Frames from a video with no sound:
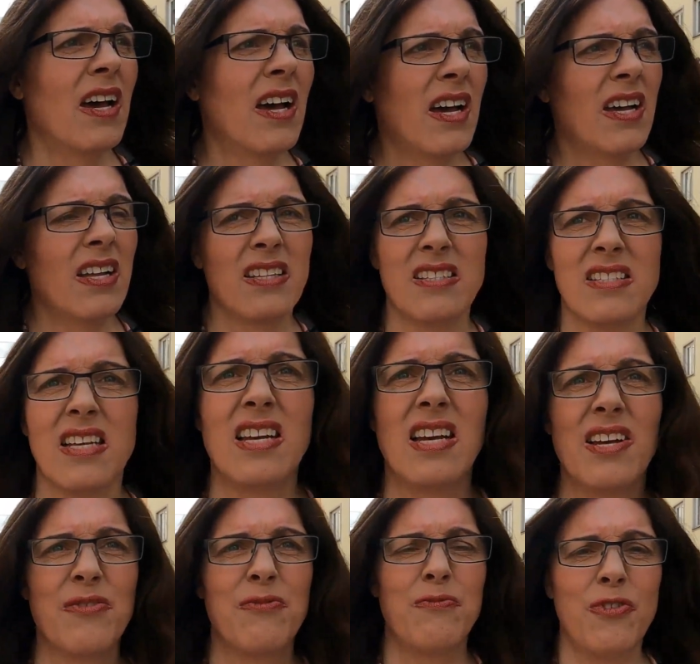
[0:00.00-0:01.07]
And
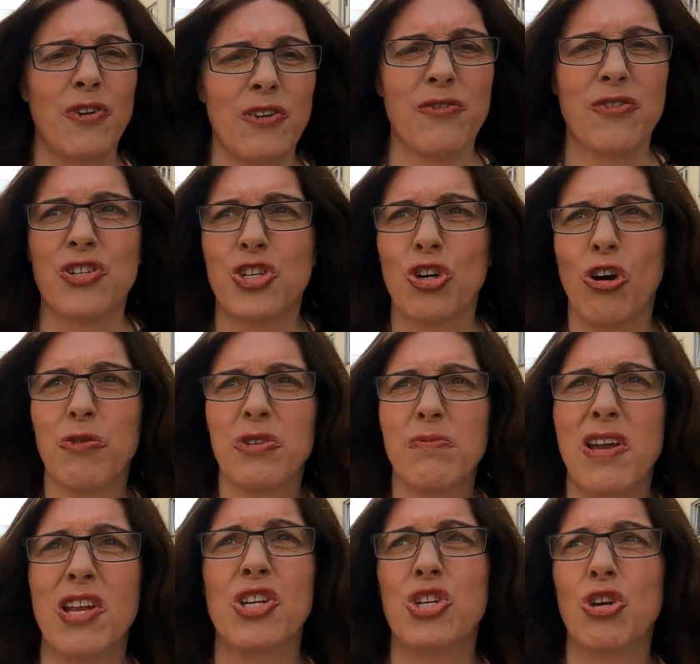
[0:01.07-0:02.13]
full of
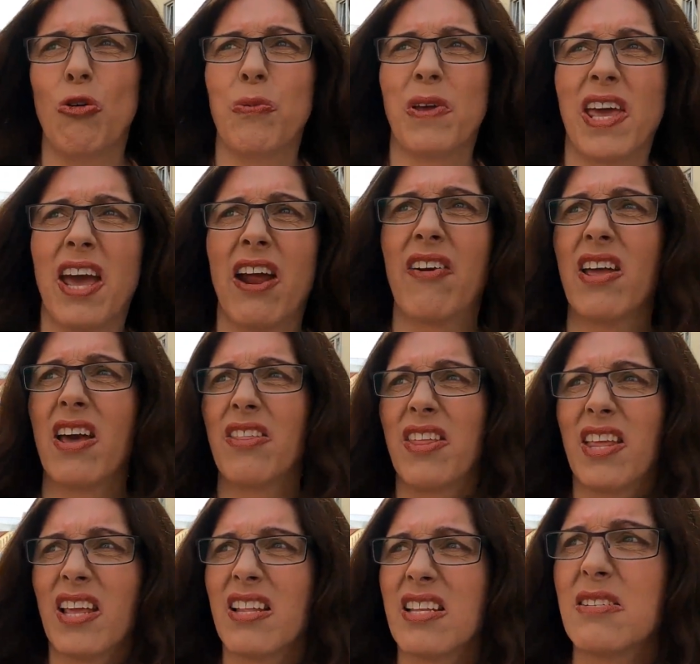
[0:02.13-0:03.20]
shops, main shopping area I
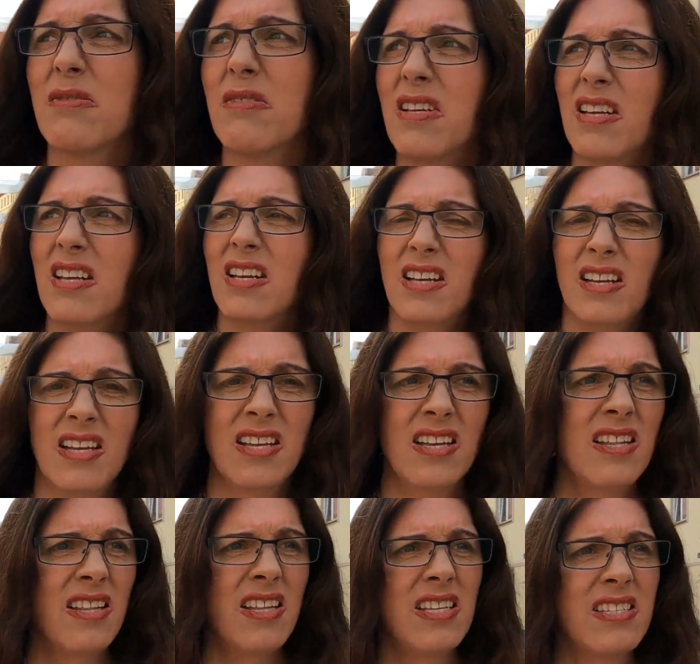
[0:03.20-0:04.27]
think this
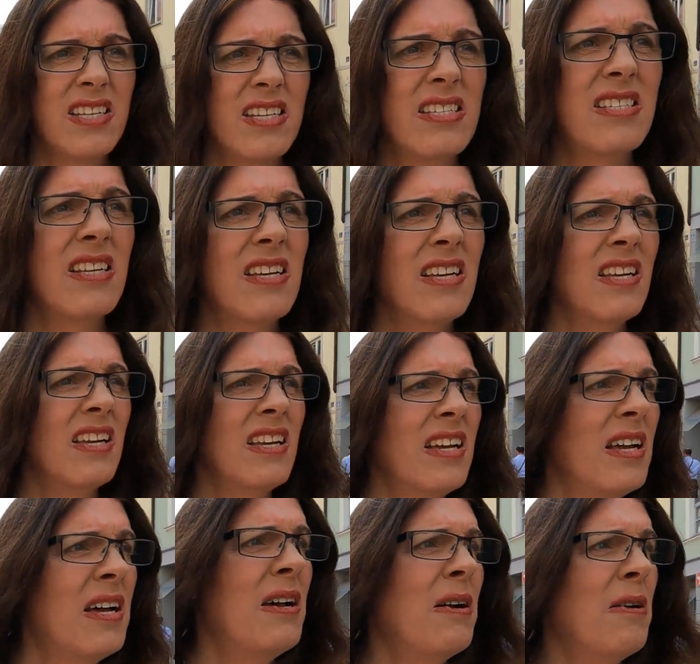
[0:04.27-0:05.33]
is.
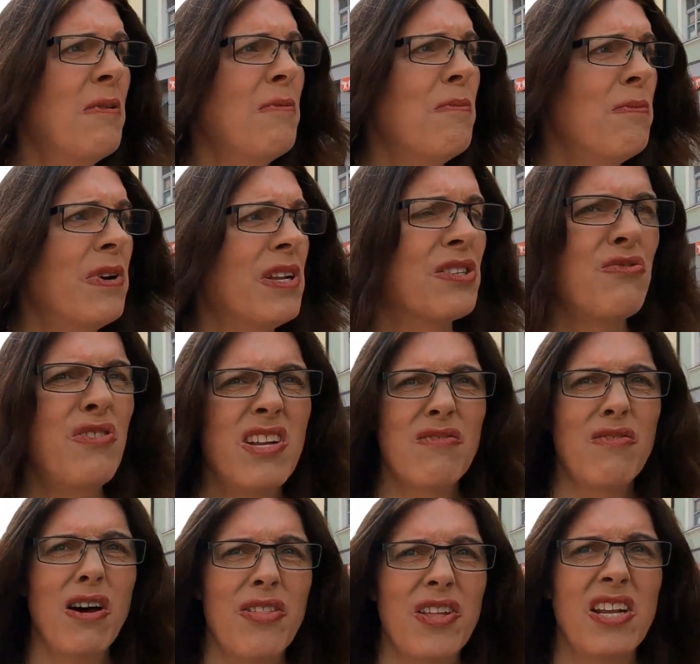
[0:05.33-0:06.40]
But it's really
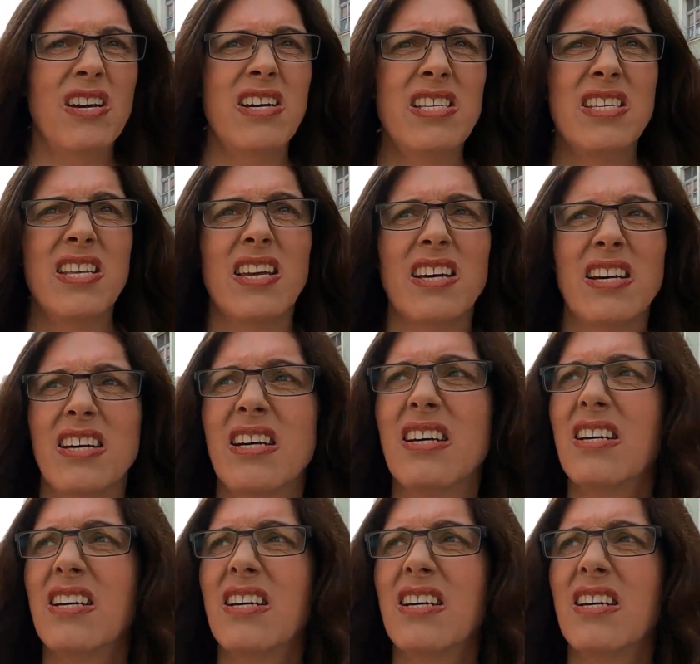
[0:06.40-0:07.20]
rather nice here.